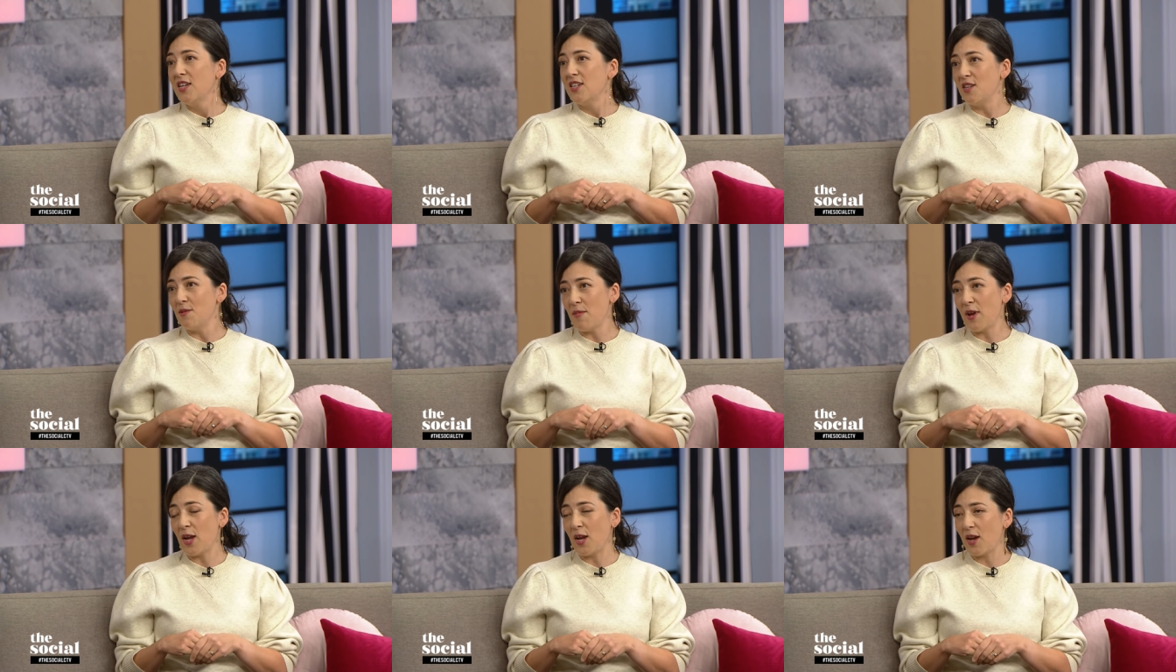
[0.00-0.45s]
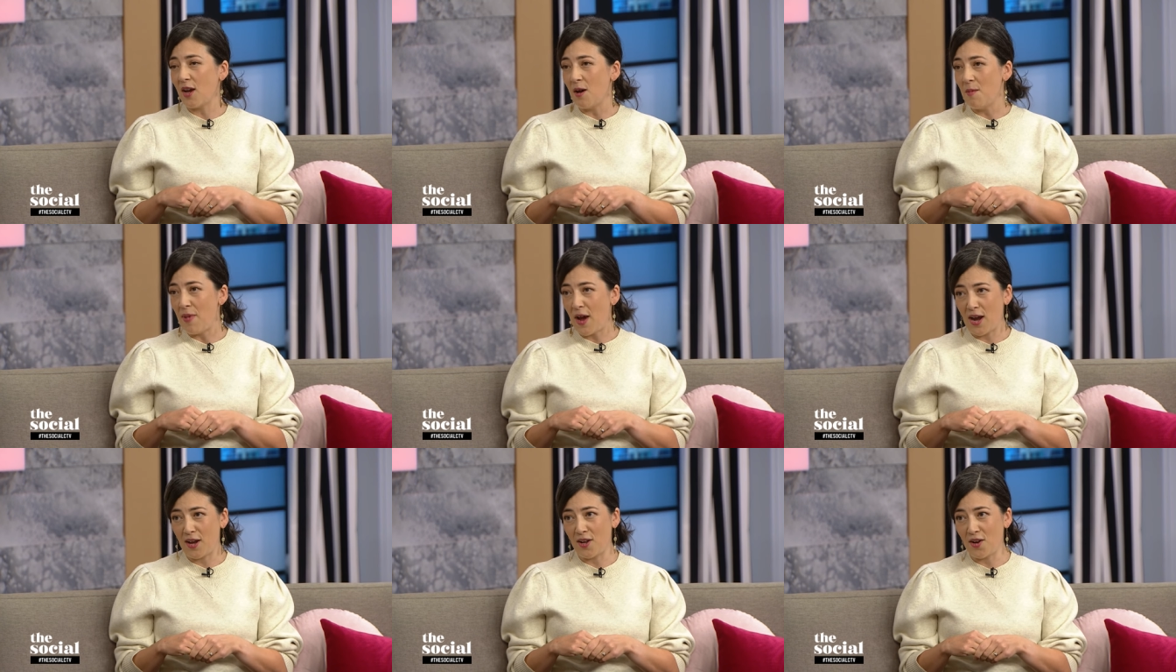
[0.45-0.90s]
to make
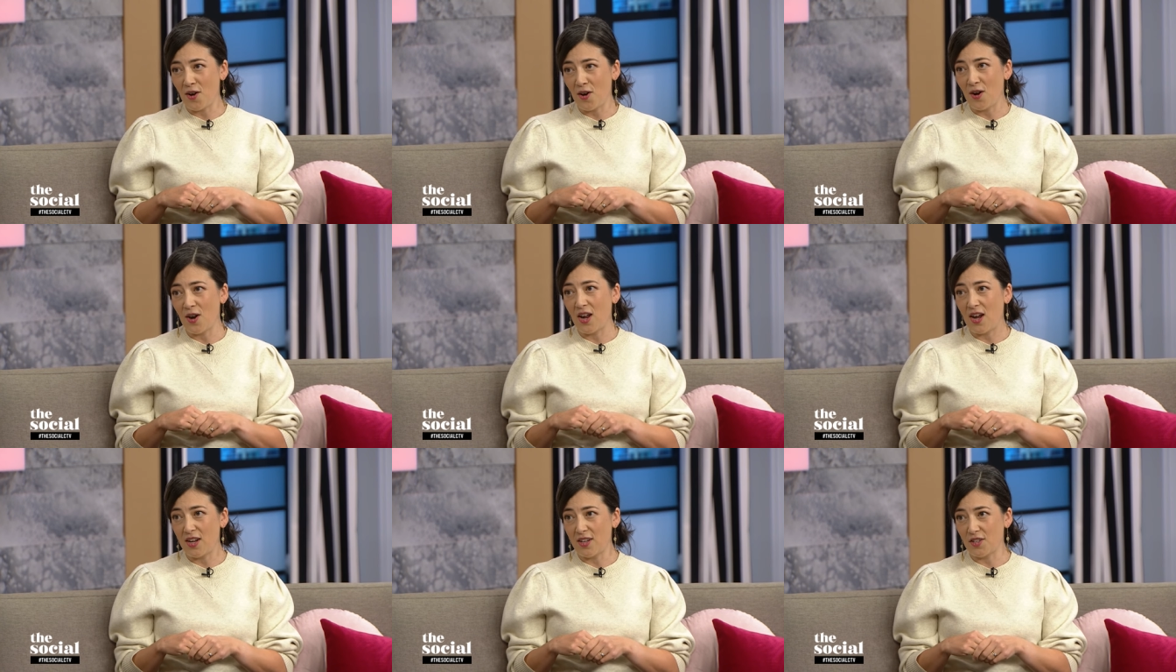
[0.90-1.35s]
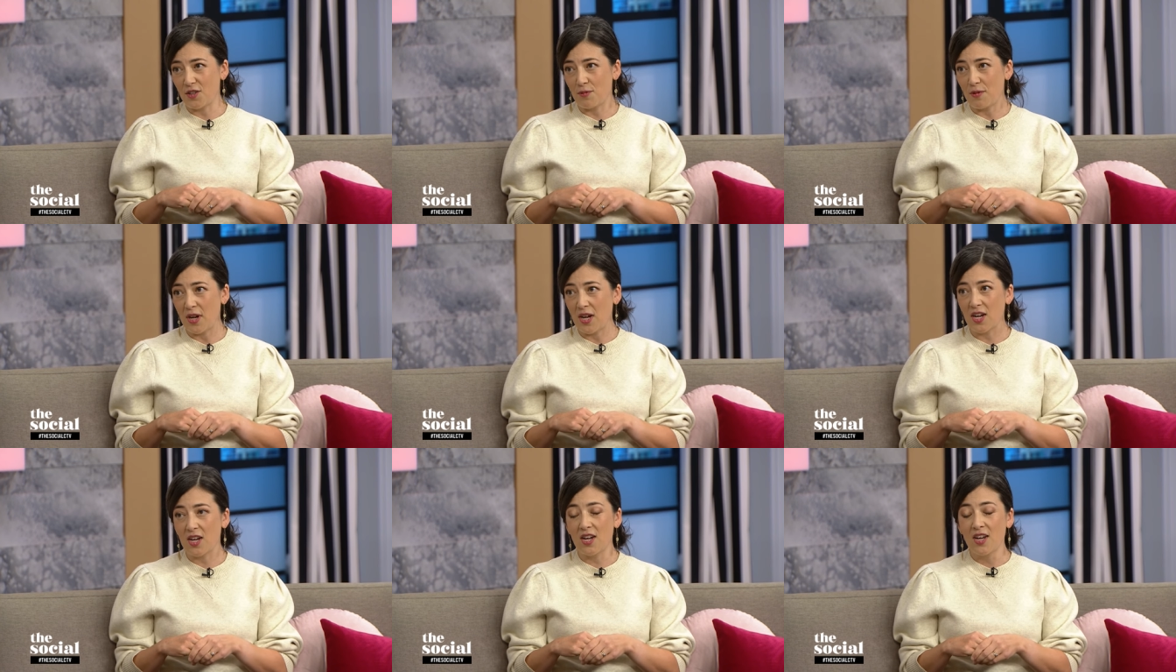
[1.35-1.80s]
a backyard ice
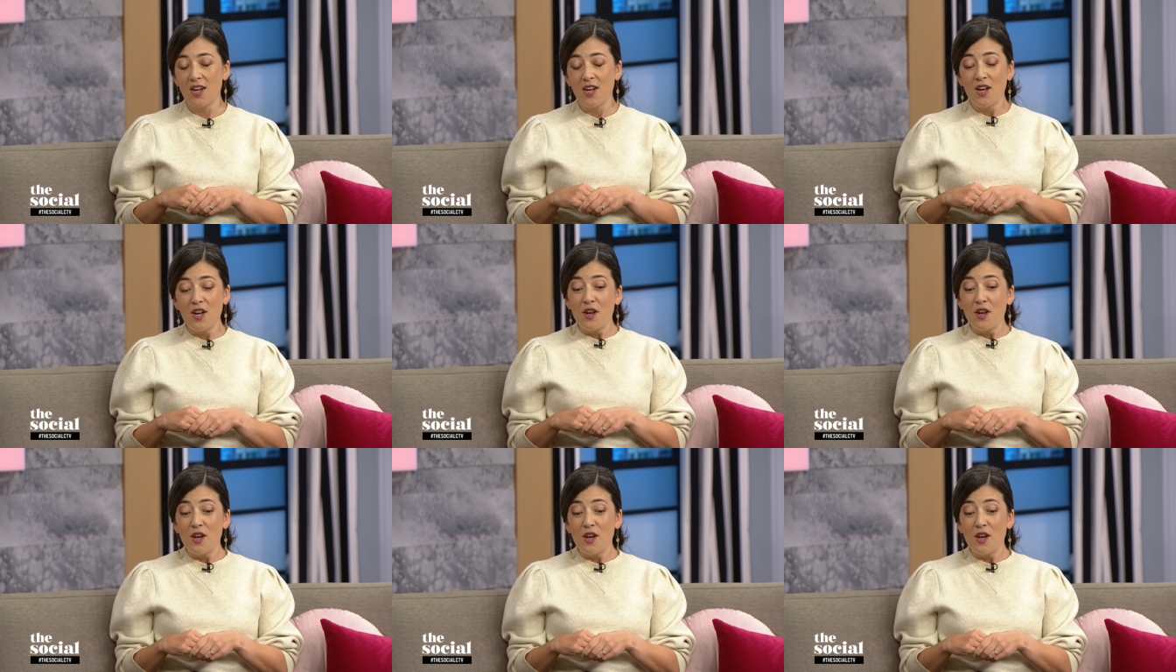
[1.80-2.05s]
rink.